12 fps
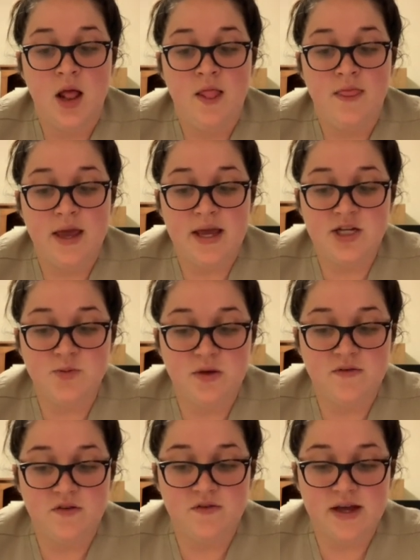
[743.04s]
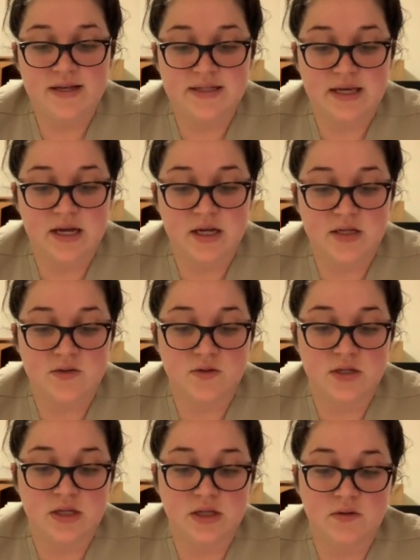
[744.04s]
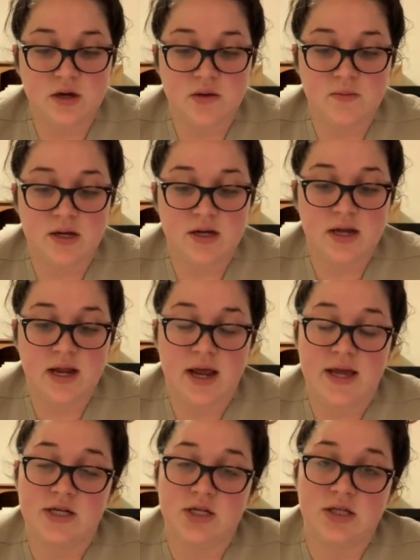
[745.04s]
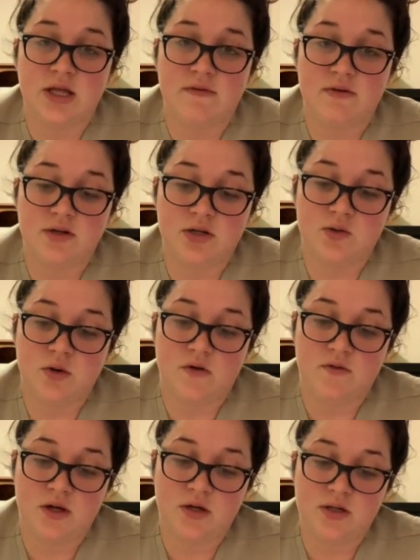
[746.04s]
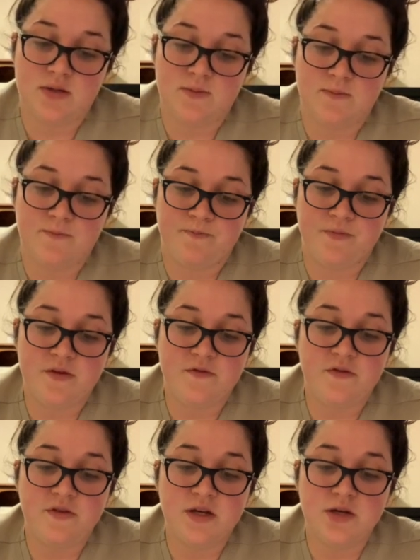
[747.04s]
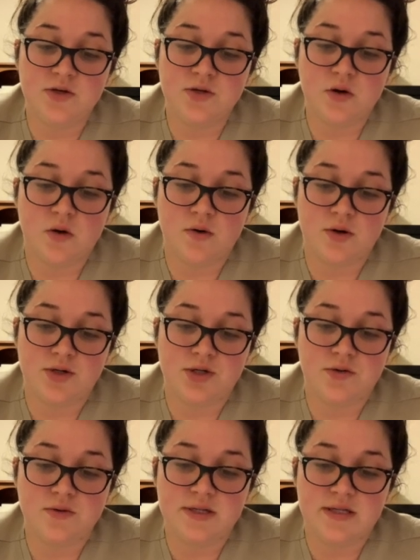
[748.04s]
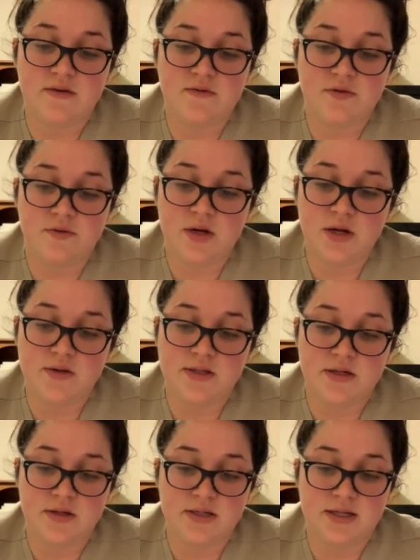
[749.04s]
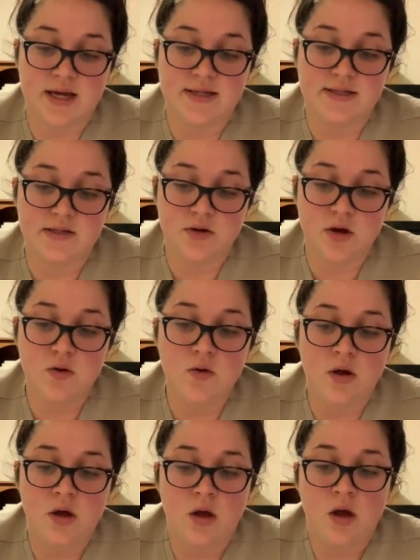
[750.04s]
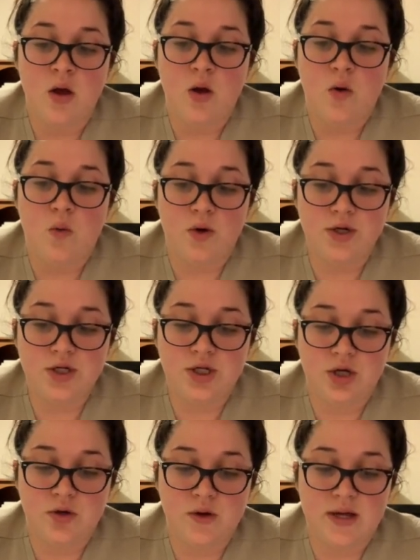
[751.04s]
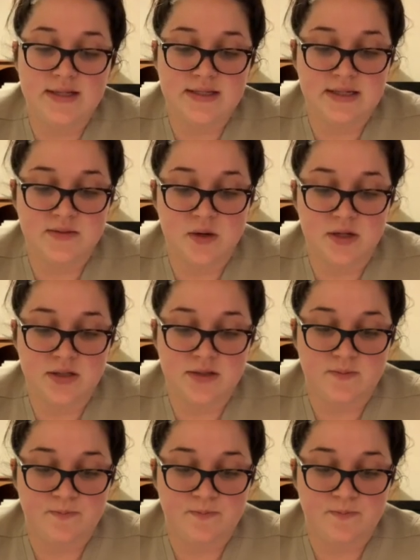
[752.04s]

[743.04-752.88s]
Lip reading: The HPV vaccine is routinely recommended at age 11 to 12 years. 15 years or older should receive 3 dose series at 0, 1 to 2, and 6 months.